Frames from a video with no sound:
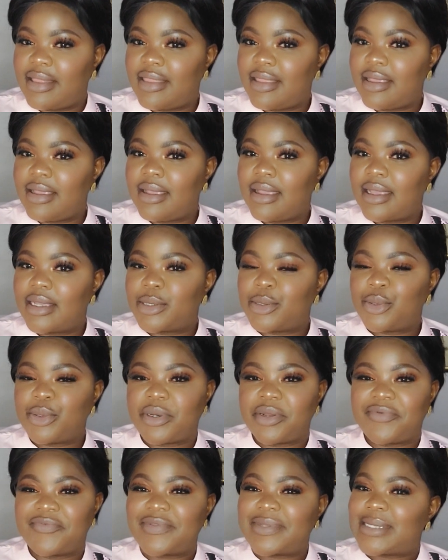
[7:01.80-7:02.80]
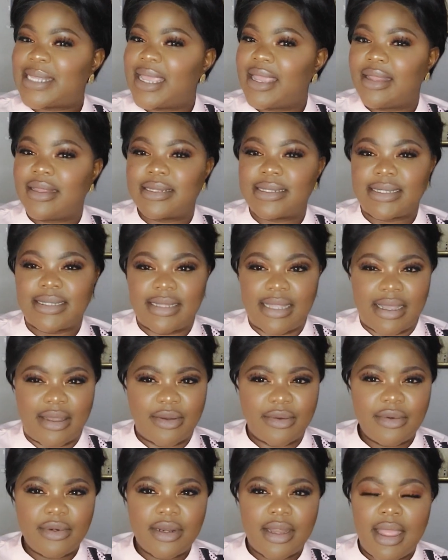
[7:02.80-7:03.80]
i think i should have sized
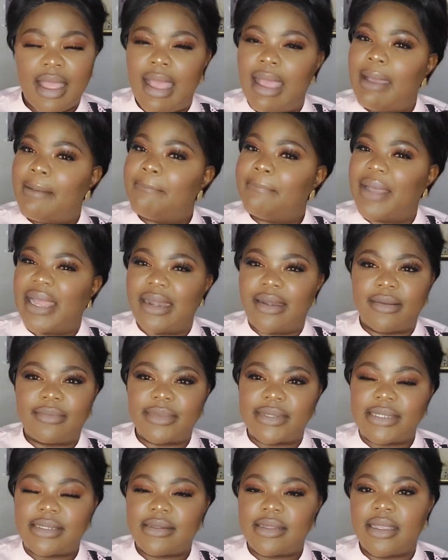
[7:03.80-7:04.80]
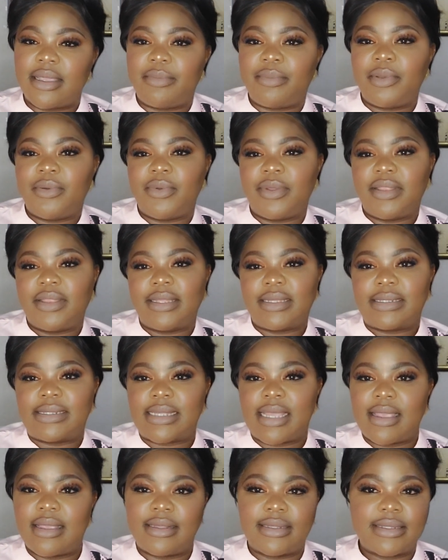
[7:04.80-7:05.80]
down but i'm still happy with the
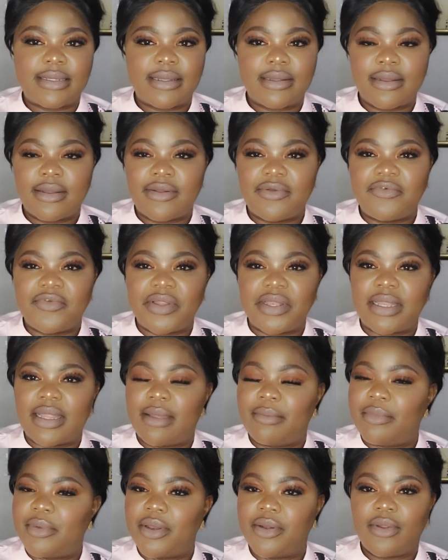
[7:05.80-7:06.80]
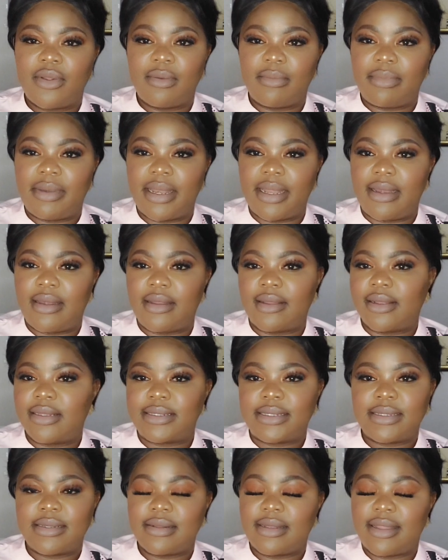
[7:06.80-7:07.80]
size of it i'm not complaining
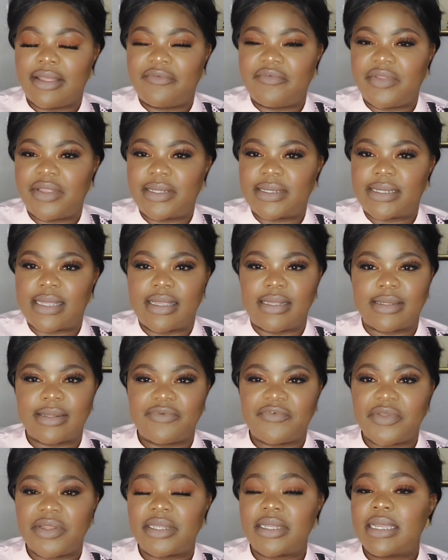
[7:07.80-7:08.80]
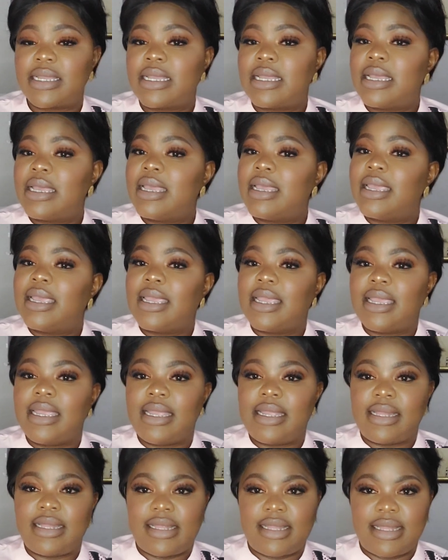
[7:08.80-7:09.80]
i still love the size of it
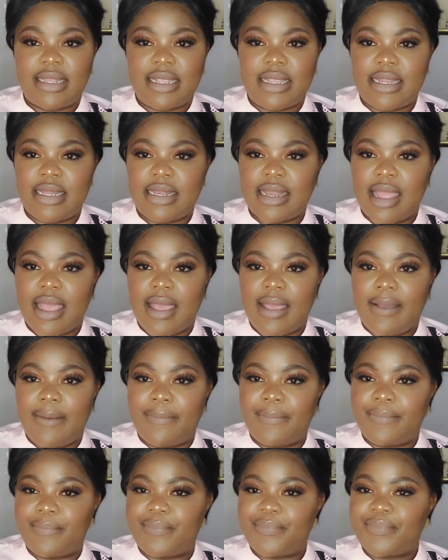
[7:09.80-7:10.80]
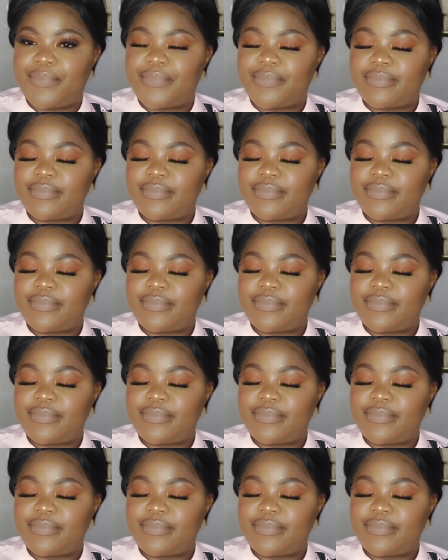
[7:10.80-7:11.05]
and then um